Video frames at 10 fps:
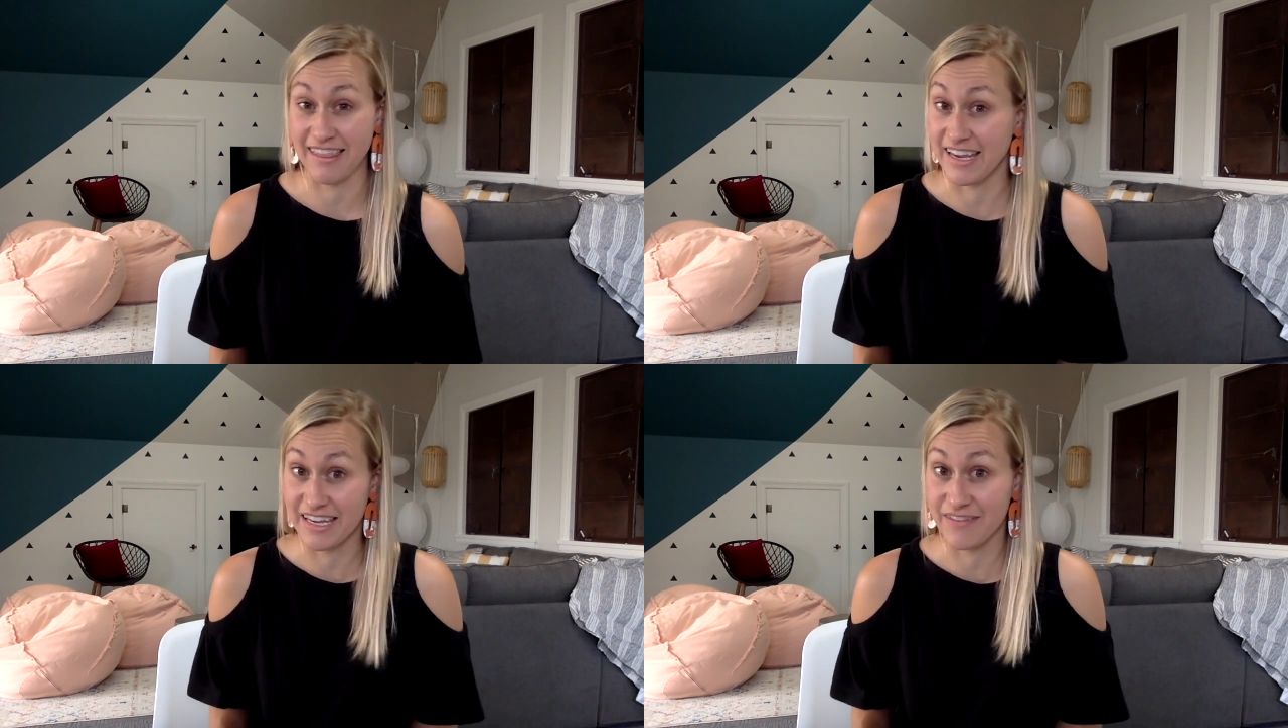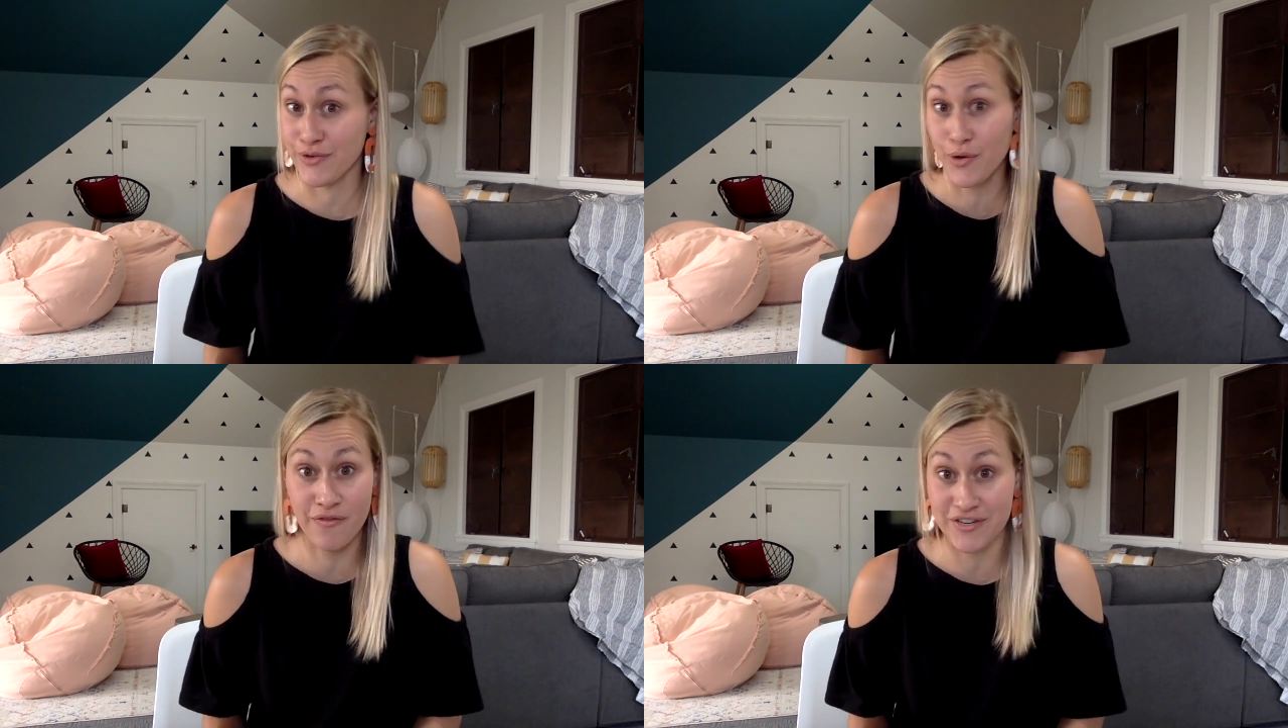Like if
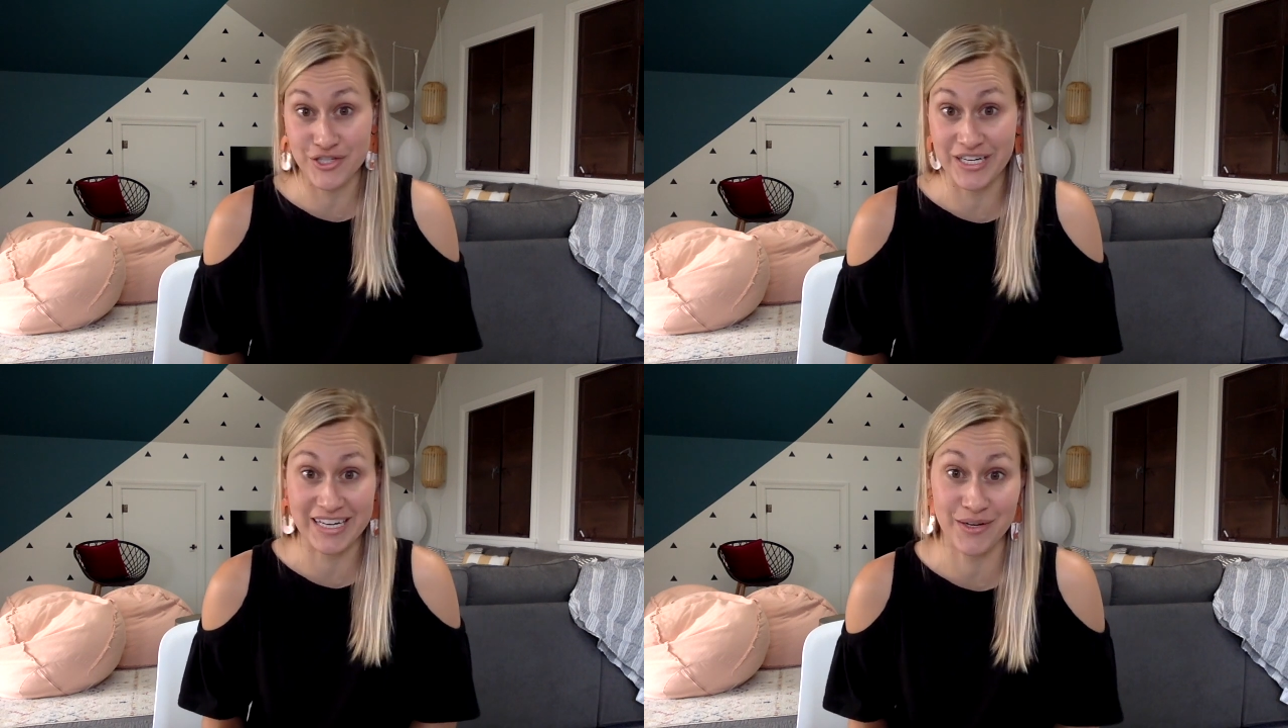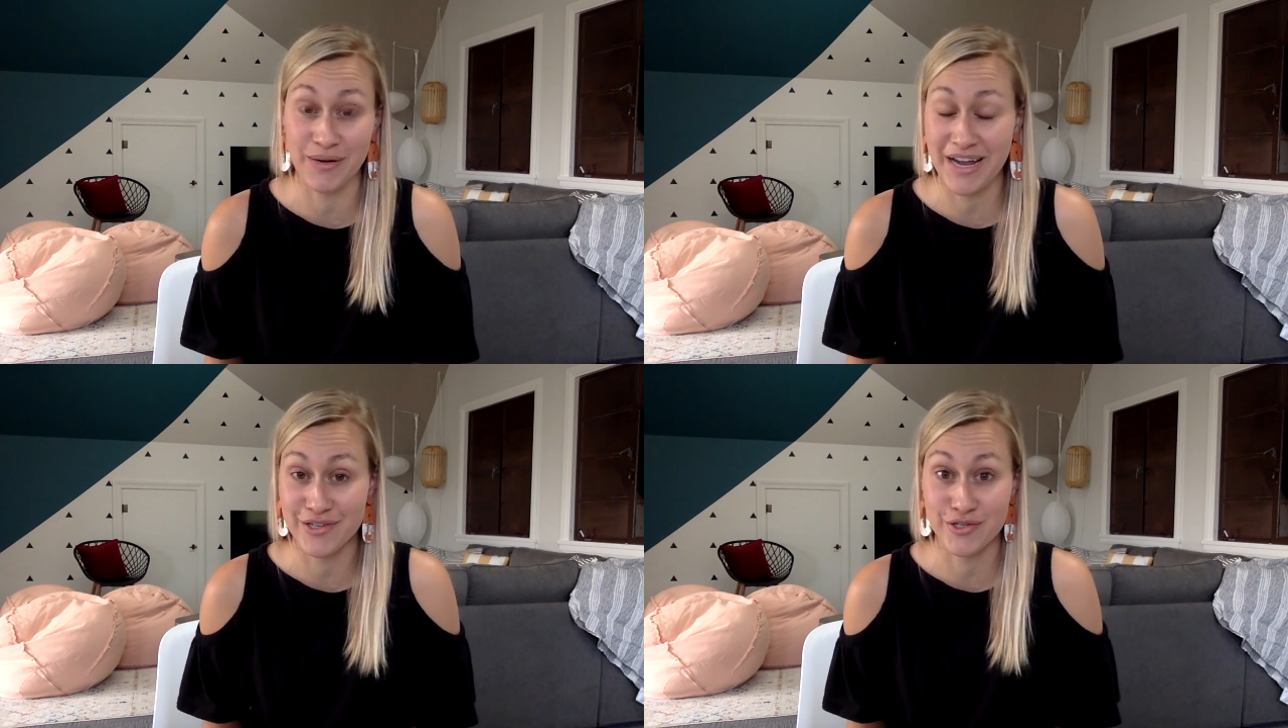you go fishing and you
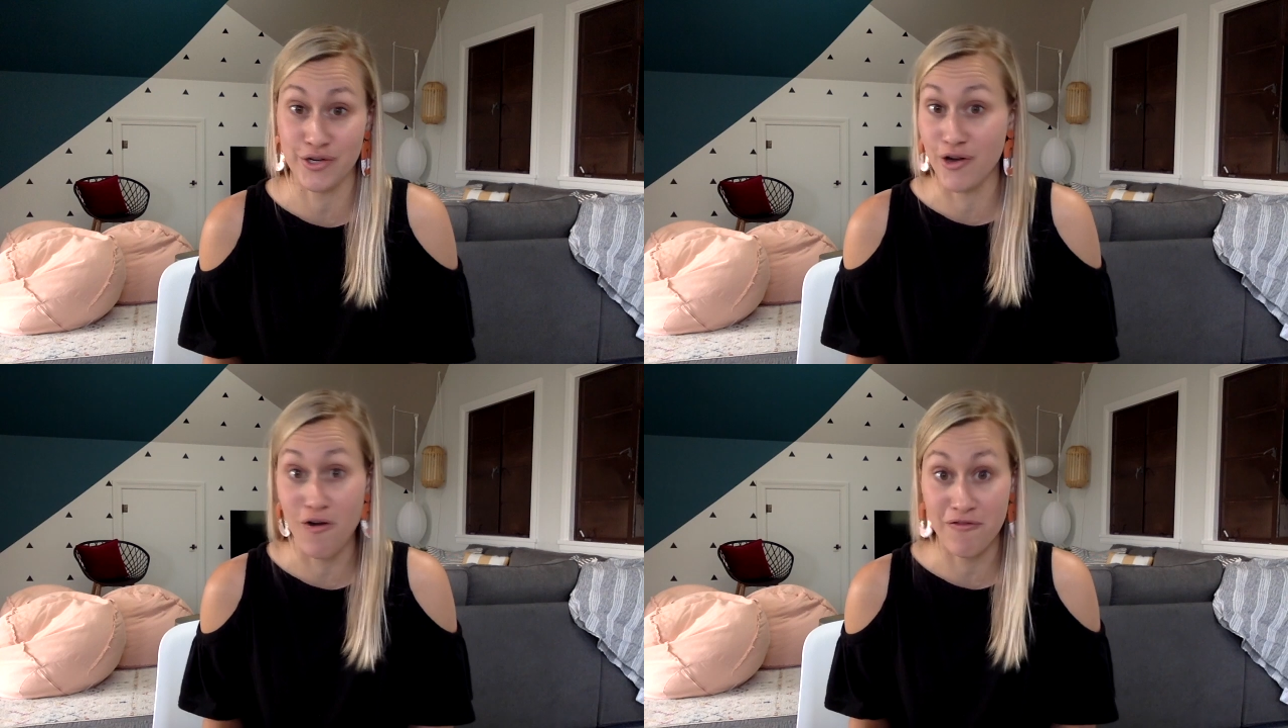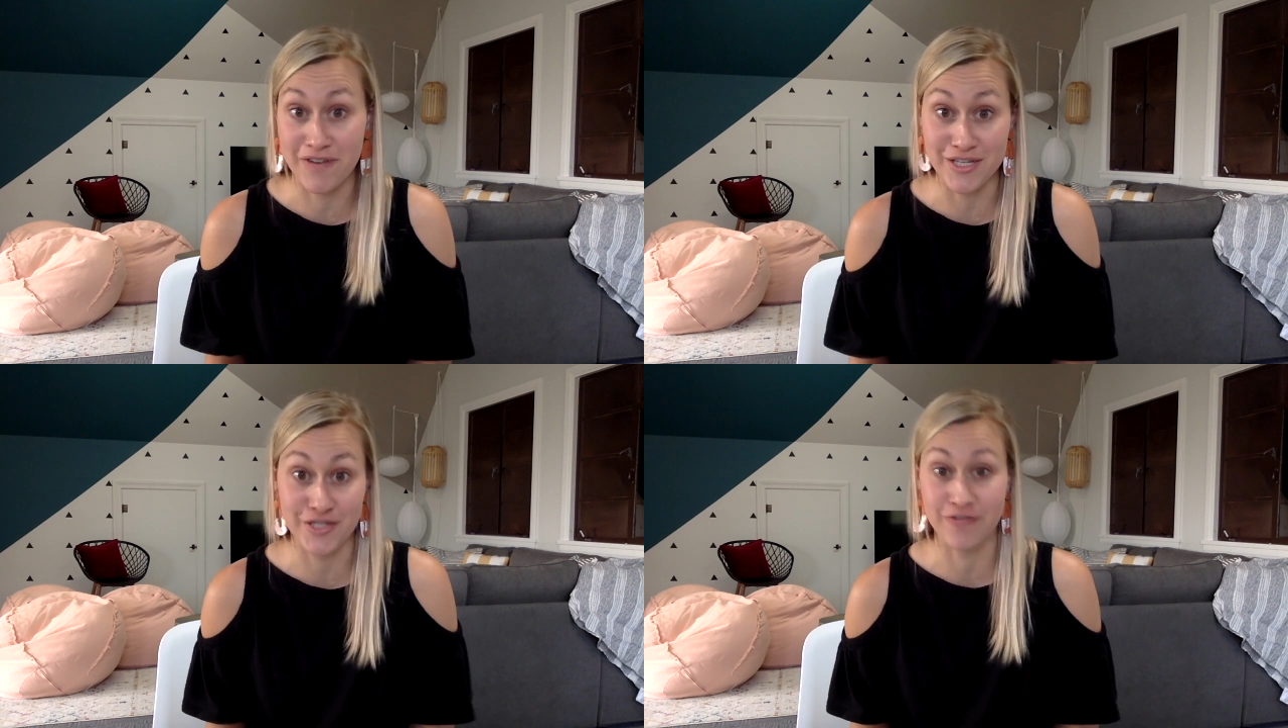catch no
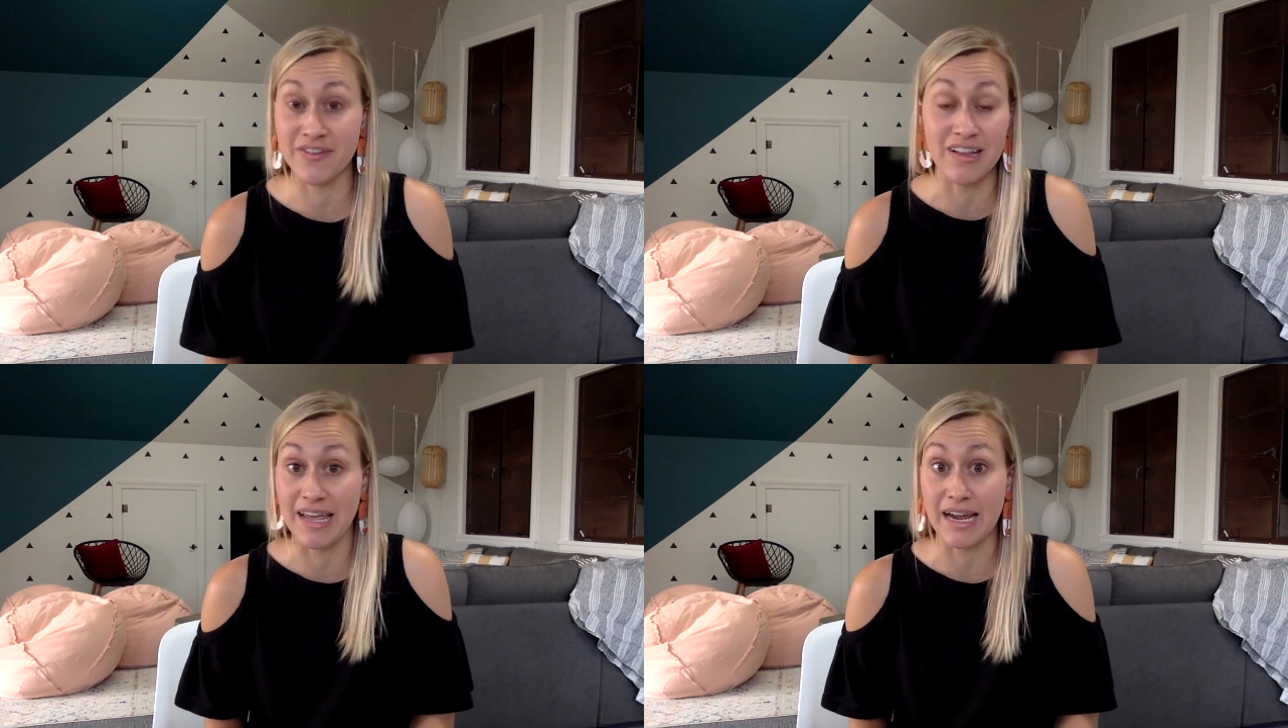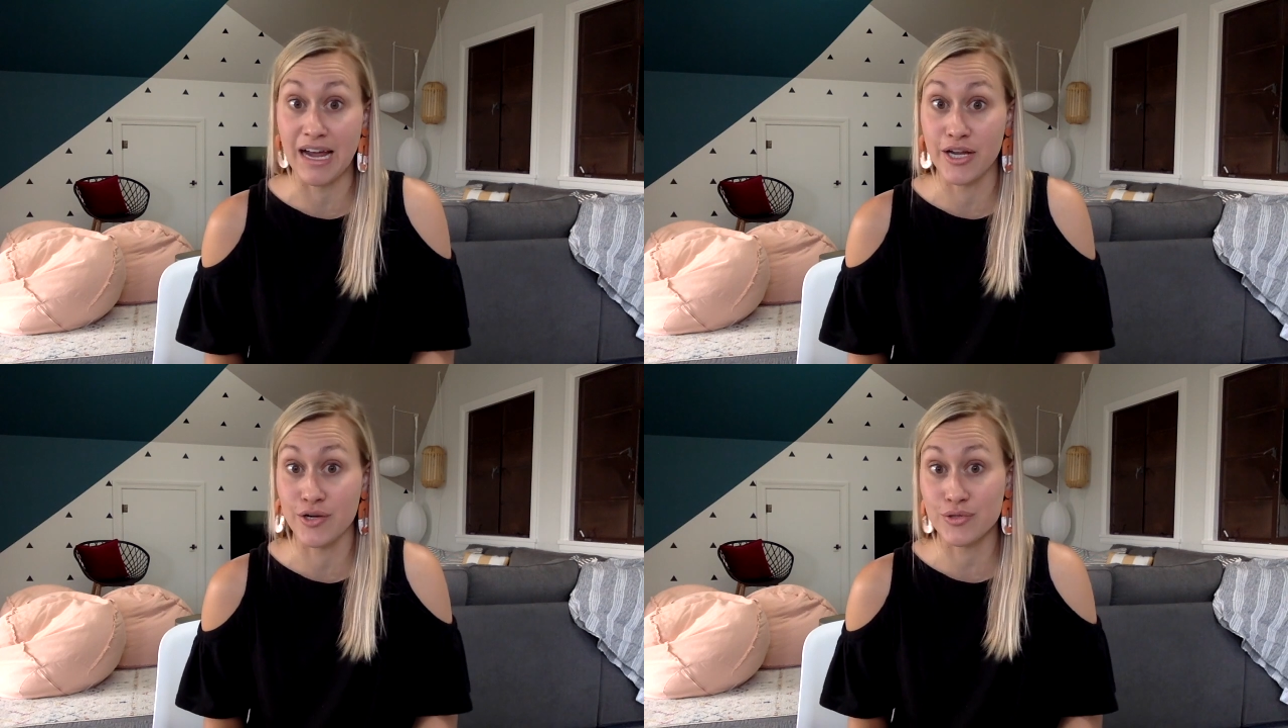fish, you feel
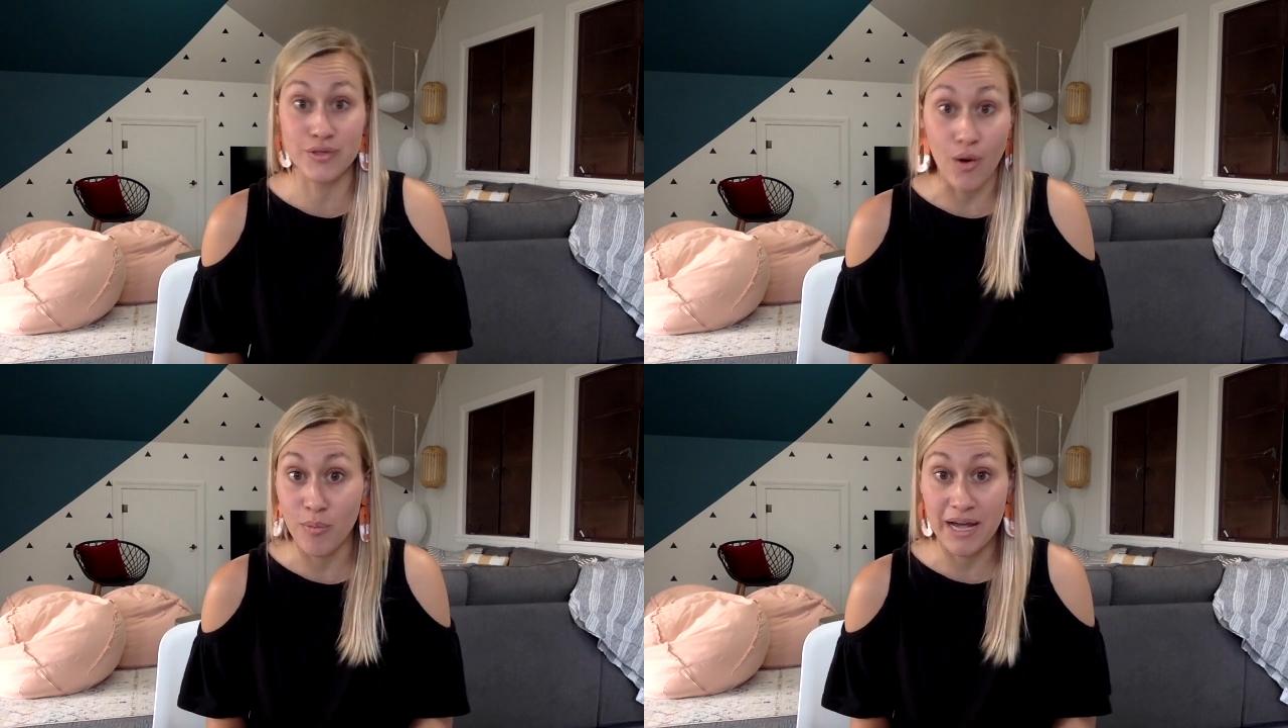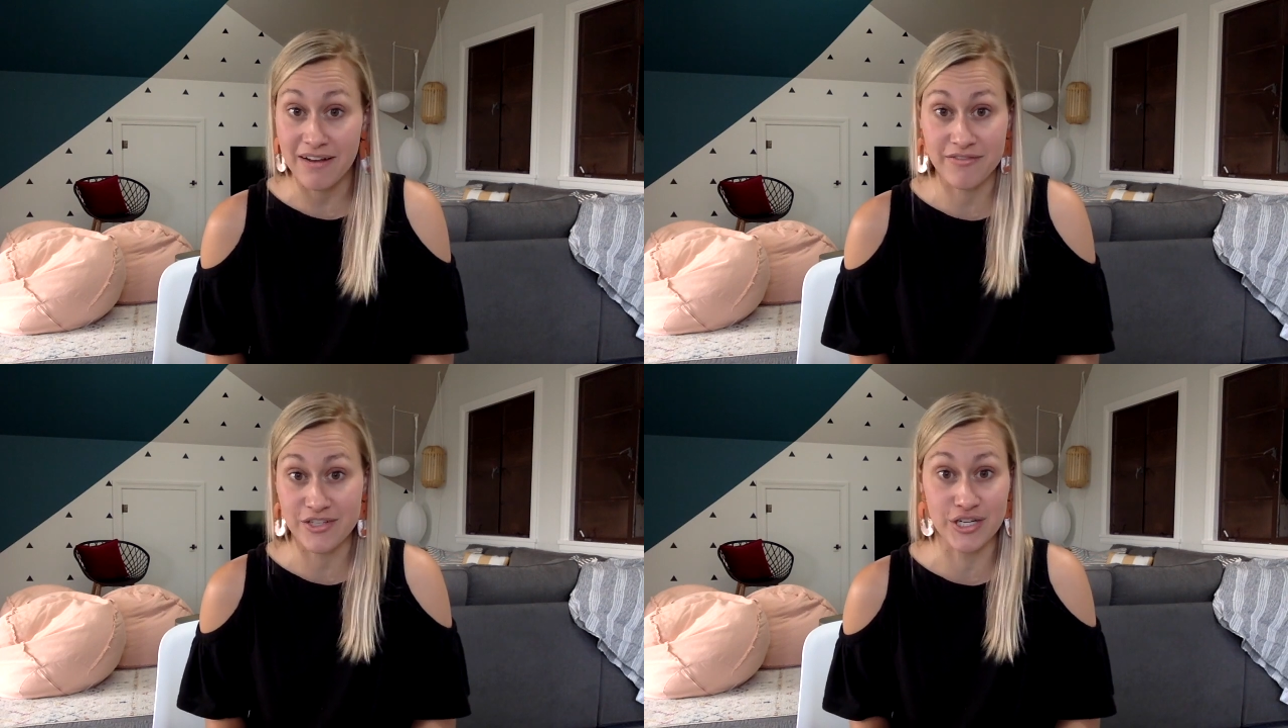like you're so bad
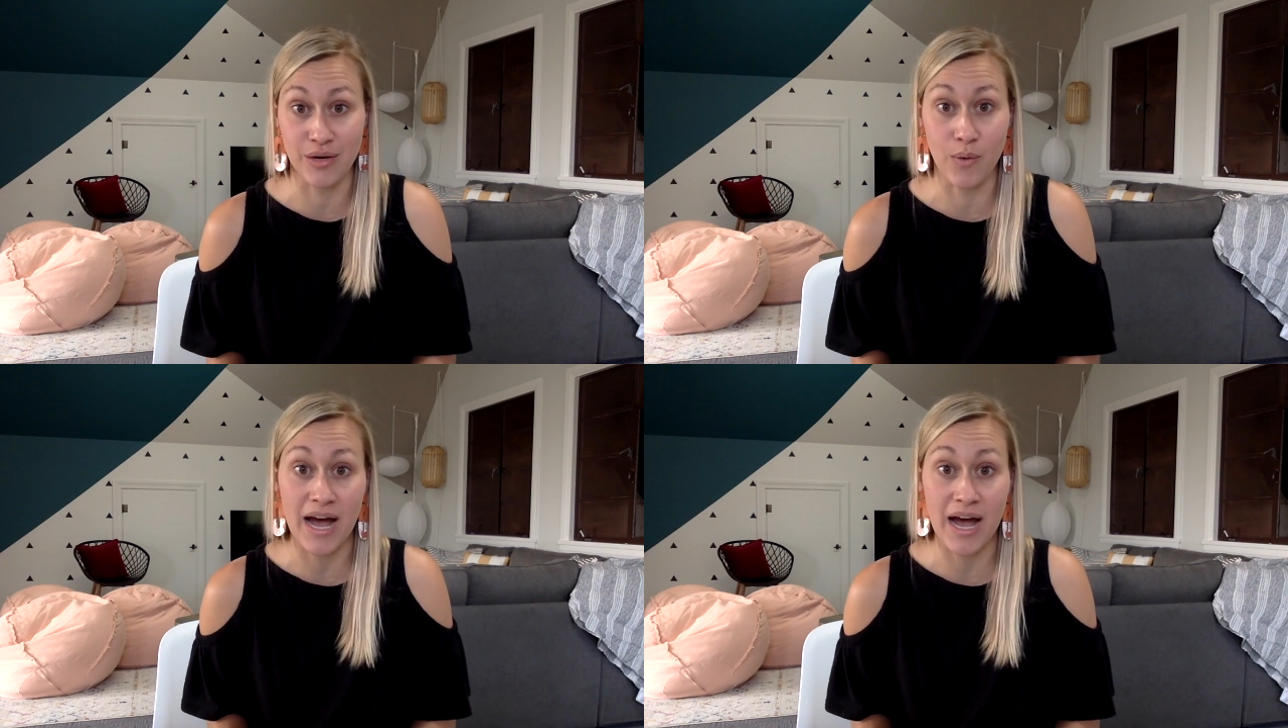at fishing.